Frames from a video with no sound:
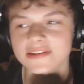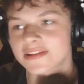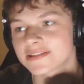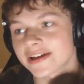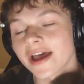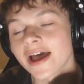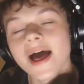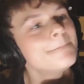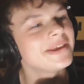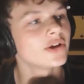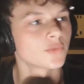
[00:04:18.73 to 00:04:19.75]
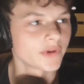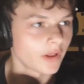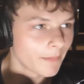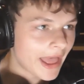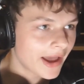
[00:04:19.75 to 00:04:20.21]
things like "be a real man,"
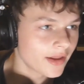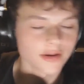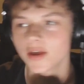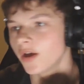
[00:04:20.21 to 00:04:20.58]
not the only way.